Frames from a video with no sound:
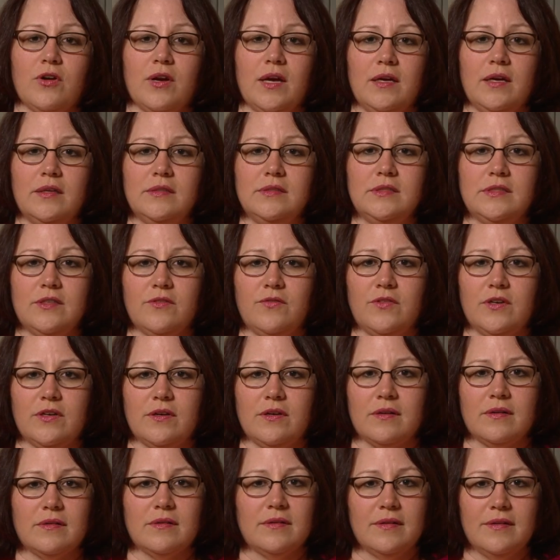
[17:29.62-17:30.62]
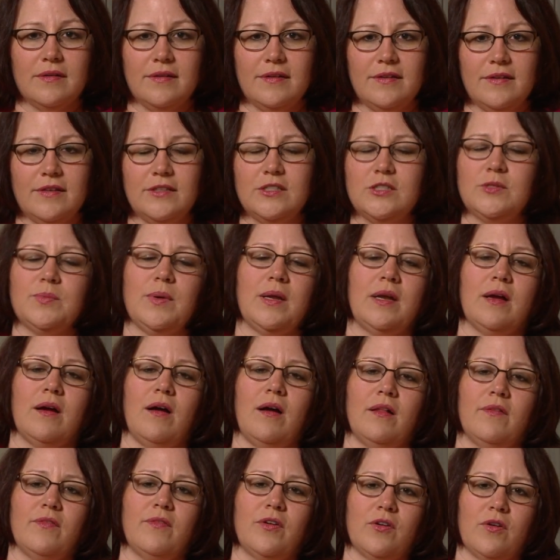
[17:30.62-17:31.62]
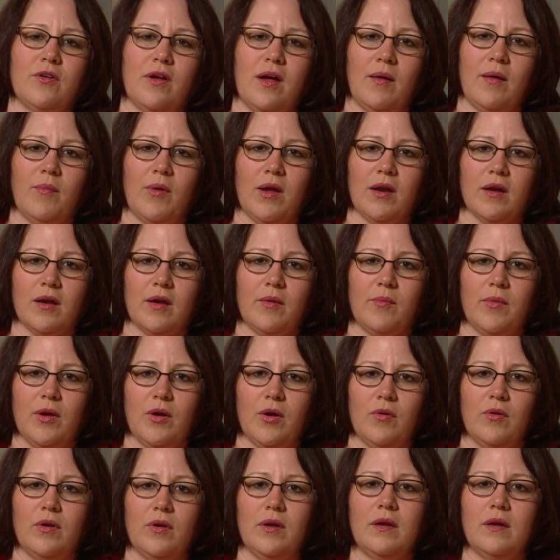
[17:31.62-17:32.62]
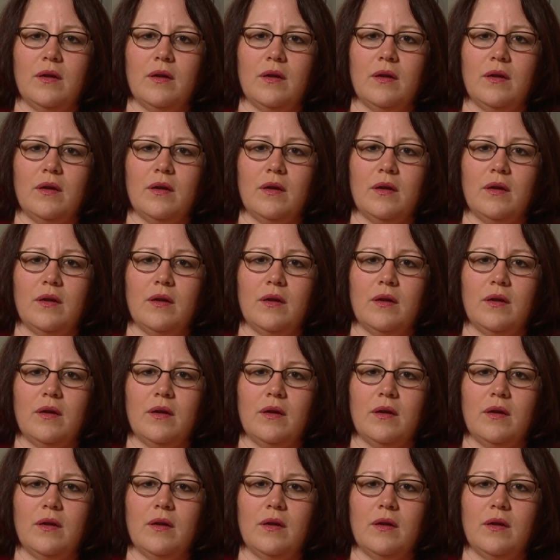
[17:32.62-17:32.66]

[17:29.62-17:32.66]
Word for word: kids if you're spending all of your time on a commute.